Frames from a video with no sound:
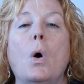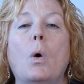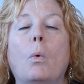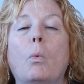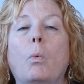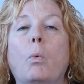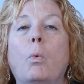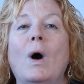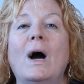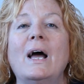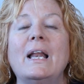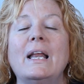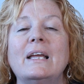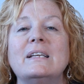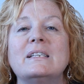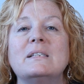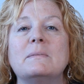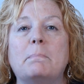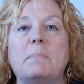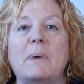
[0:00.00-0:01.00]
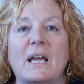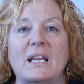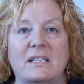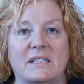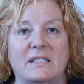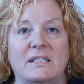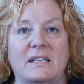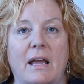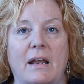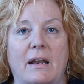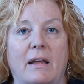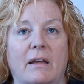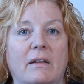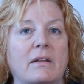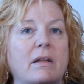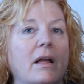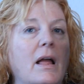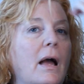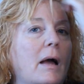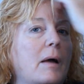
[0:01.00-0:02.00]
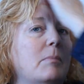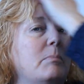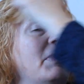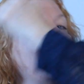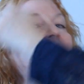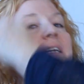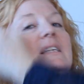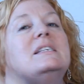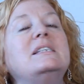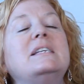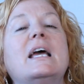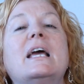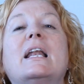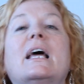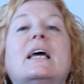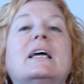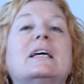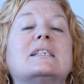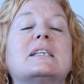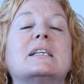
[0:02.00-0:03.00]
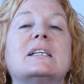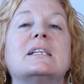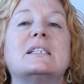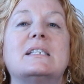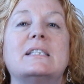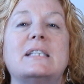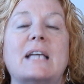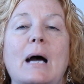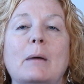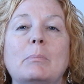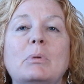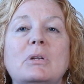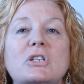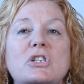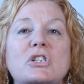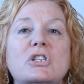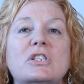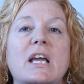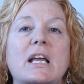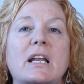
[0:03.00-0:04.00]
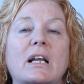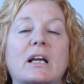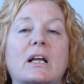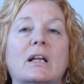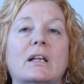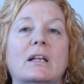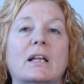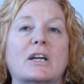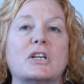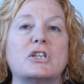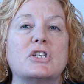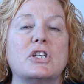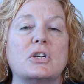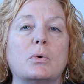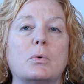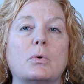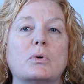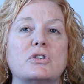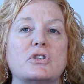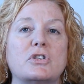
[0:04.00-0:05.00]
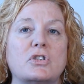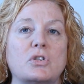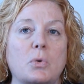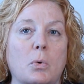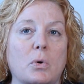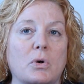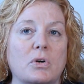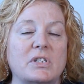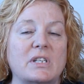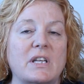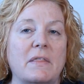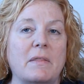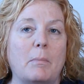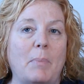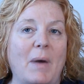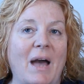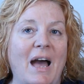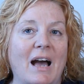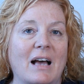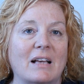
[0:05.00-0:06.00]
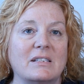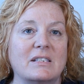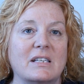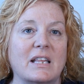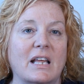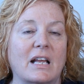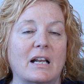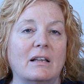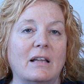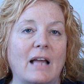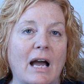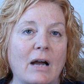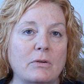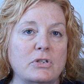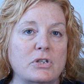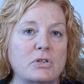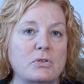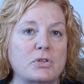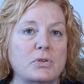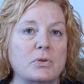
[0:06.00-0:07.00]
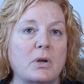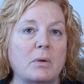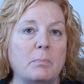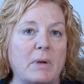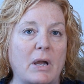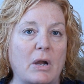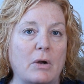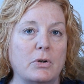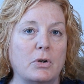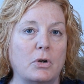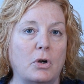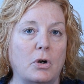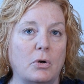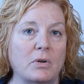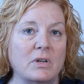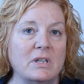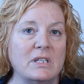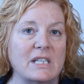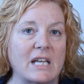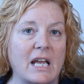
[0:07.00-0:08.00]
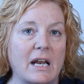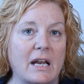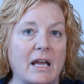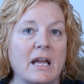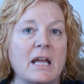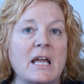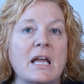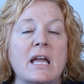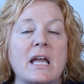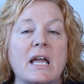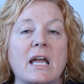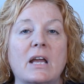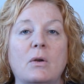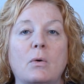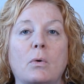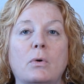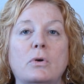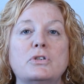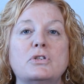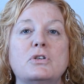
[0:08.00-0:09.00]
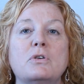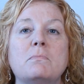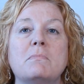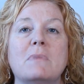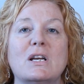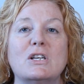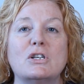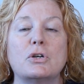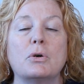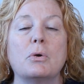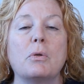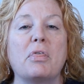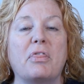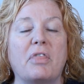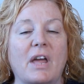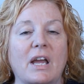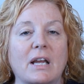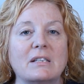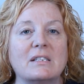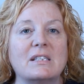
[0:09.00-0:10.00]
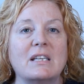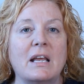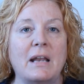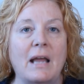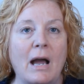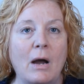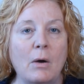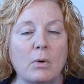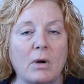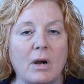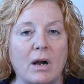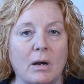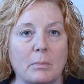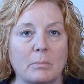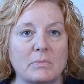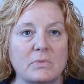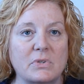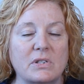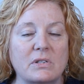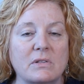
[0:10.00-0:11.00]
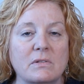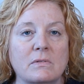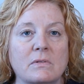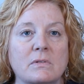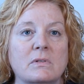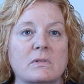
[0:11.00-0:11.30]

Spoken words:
What is base data? Base data is an established data collection or source in the past that allows you to compare your current data in order to measure things and outcomes.